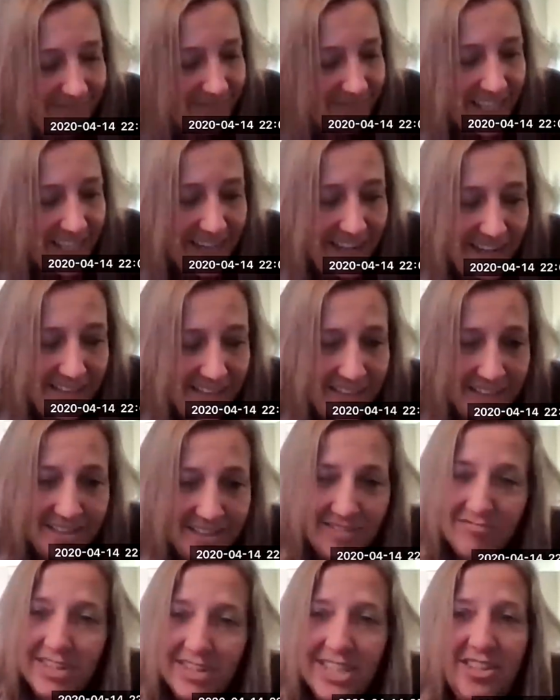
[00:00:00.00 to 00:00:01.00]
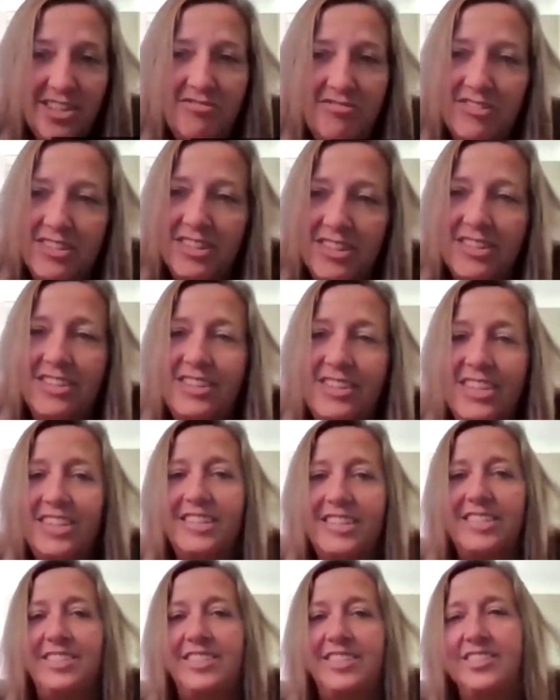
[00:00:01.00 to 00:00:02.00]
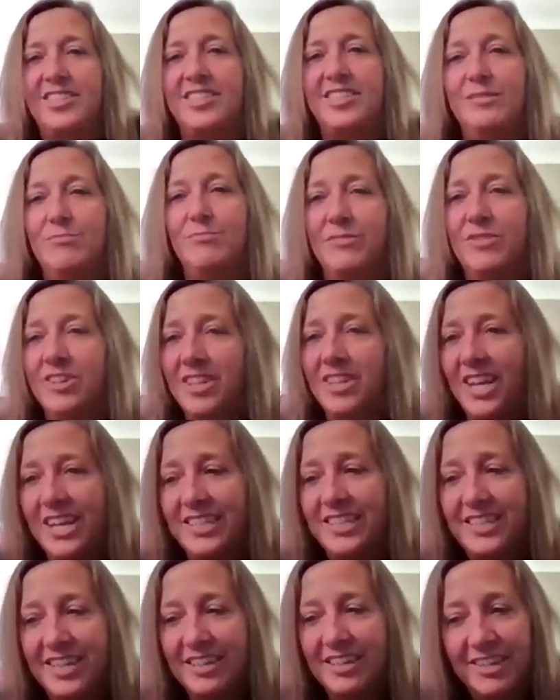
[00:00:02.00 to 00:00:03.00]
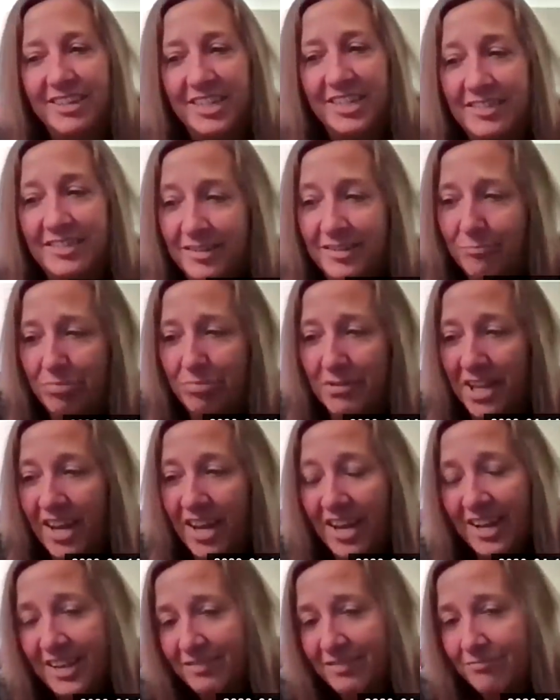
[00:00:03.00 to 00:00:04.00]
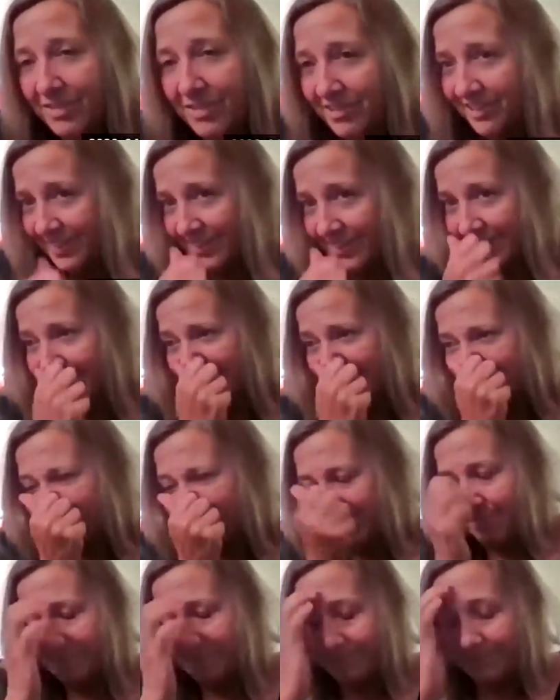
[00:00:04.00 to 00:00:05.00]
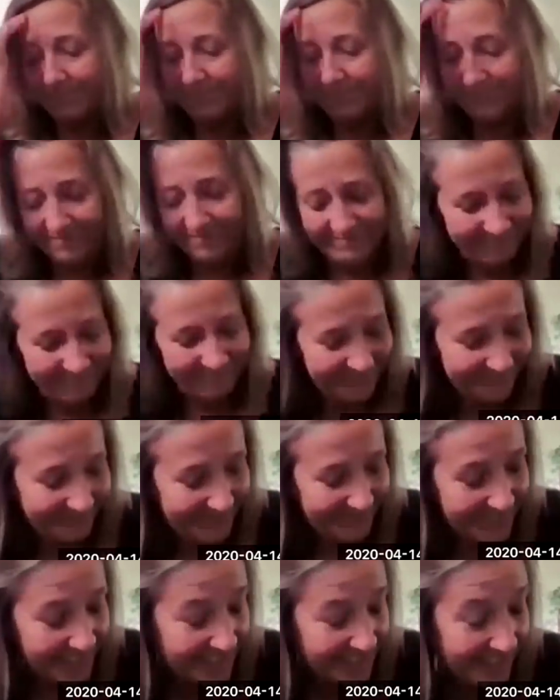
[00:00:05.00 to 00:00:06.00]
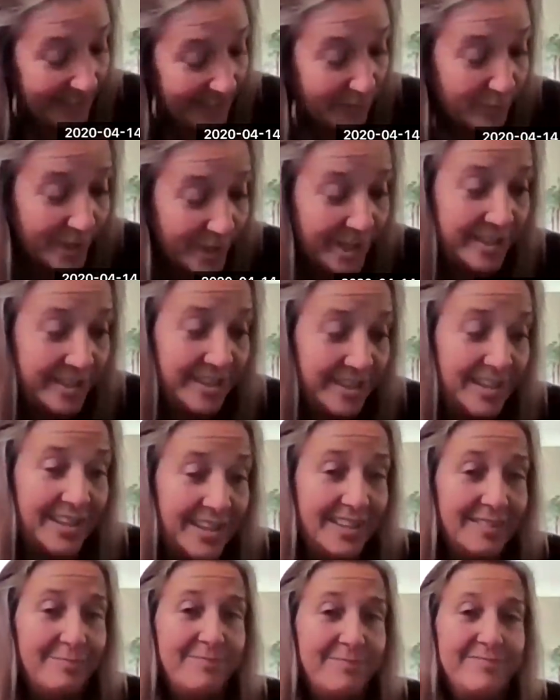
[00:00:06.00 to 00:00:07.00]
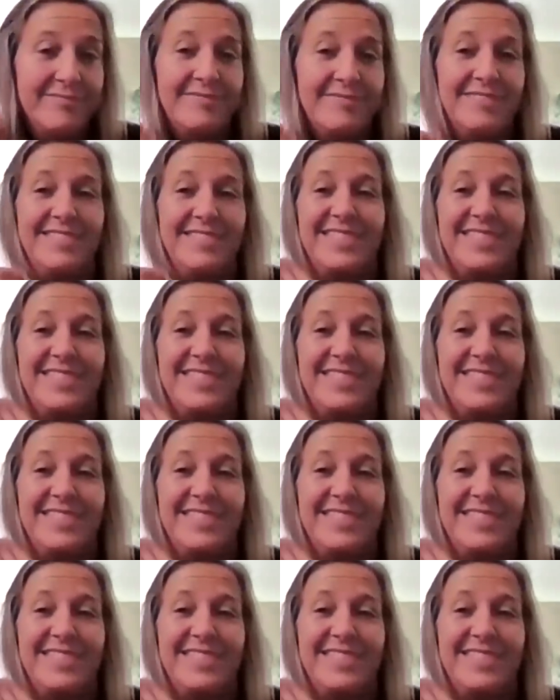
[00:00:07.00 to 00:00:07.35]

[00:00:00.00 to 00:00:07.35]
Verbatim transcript: yeah, it doesn't really feel. They just seemed more like they were into blood more than than they were um,